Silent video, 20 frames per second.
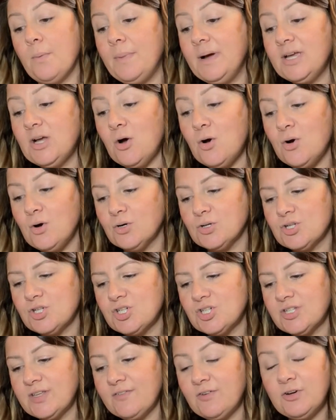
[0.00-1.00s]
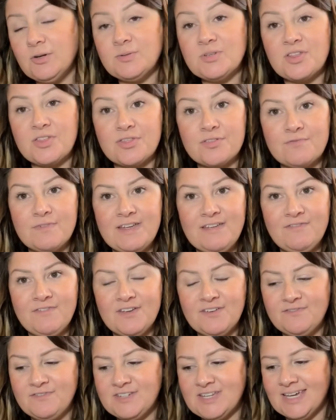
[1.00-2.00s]
oh my gosh, they've gone up to
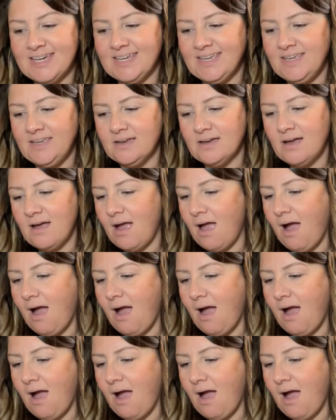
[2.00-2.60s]
£3.50.